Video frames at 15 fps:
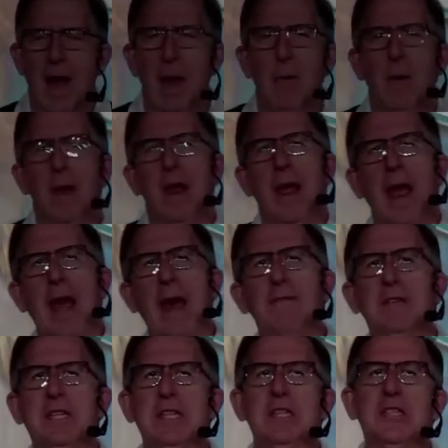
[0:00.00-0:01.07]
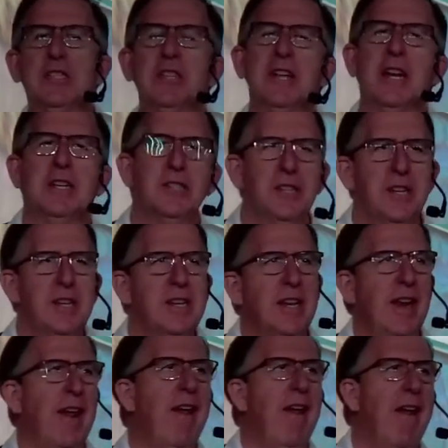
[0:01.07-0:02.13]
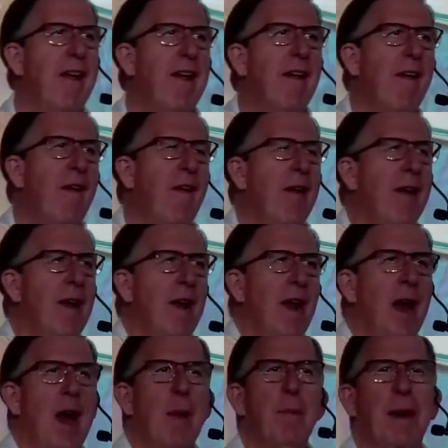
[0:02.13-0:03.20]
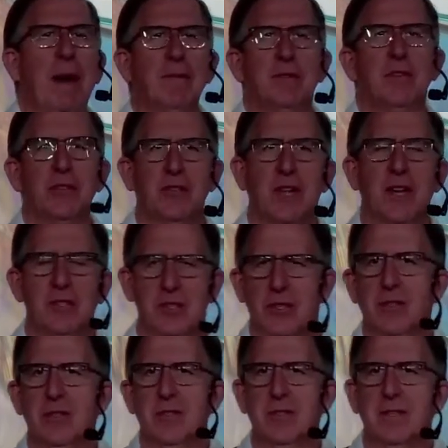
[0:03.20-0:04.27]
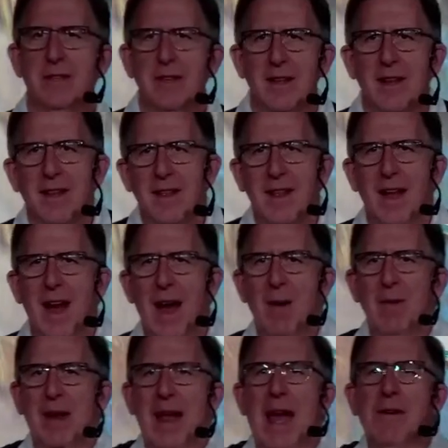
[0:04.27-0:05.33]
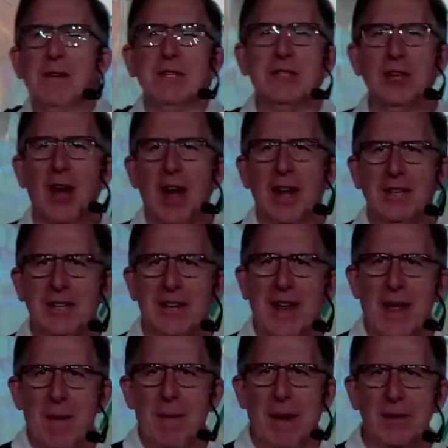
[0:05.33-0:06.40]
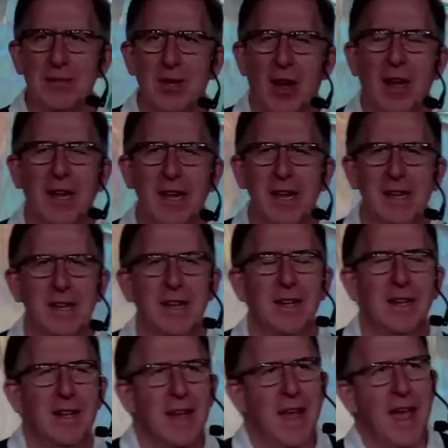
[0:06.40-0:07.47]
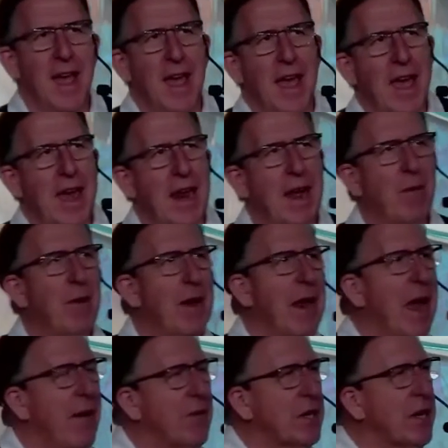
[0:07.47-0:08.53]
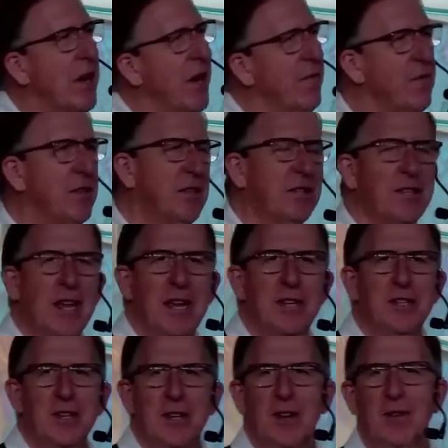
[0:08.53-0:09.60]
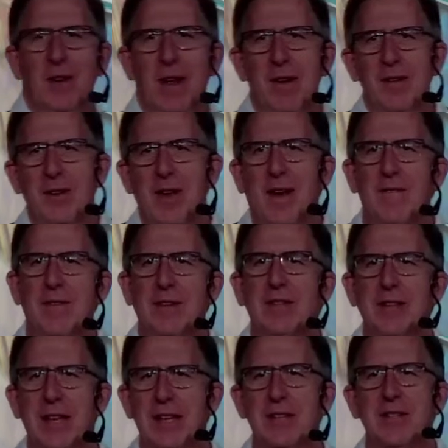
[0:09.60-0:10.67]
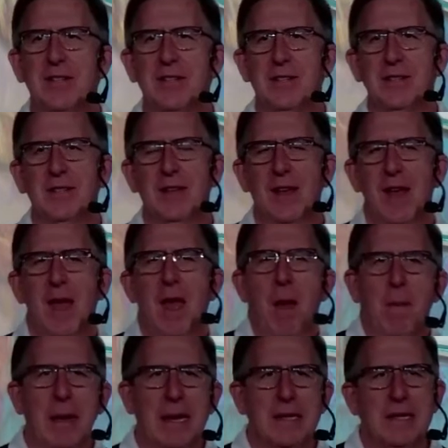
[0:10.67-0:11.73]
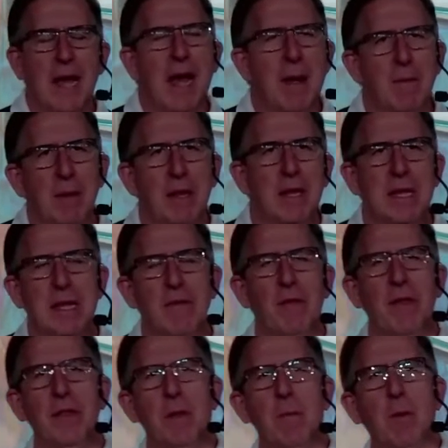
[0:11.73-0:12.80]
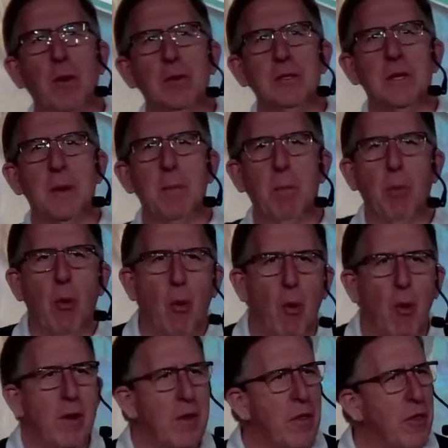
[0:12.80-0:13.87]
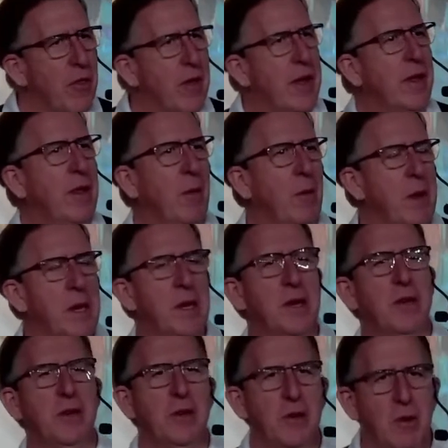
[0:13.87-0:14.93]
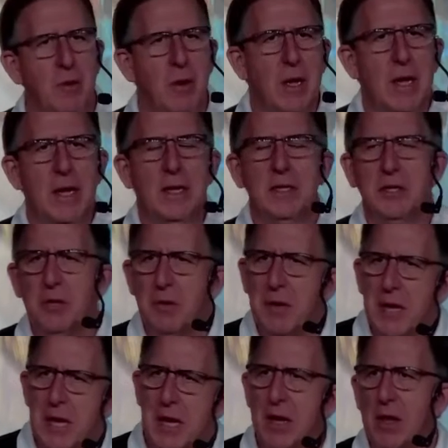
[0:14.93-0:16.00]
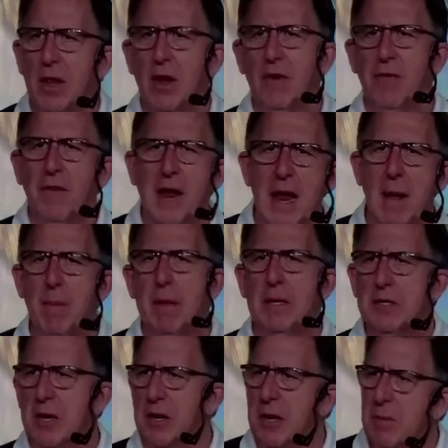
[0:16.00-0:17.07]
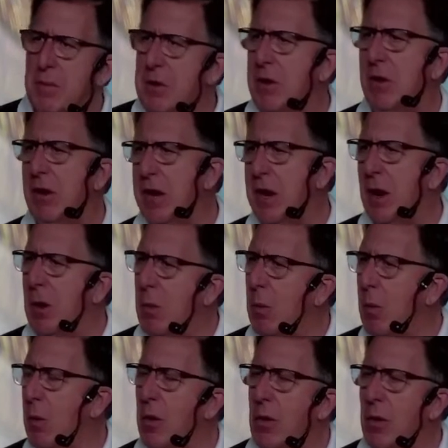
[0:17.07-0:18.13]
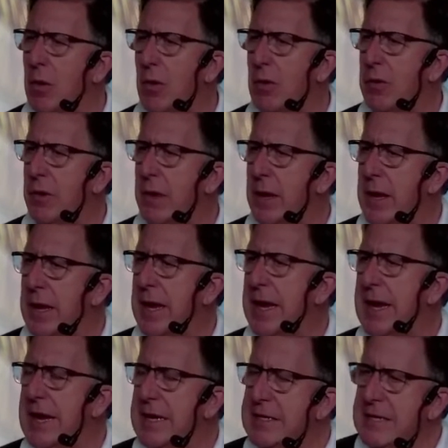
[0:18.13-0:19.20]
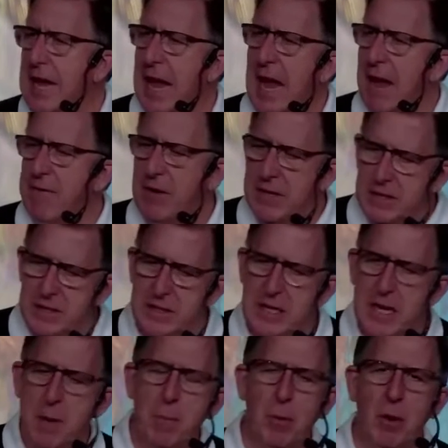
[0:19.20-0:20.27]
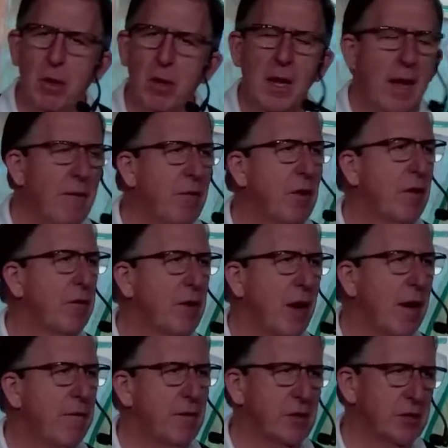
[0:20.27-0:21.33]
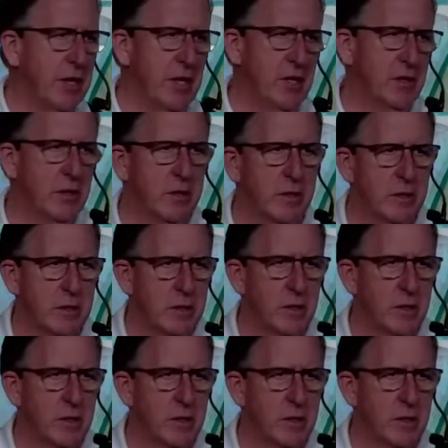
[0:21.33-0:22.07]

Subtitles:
I want to have a discussion today about discussions. I want to have a talk today about talking, and I want to have a conversation around conversations. Because I believe that the most important thing that we could do to heal our families, our community, our world is have a deeper level of conversation.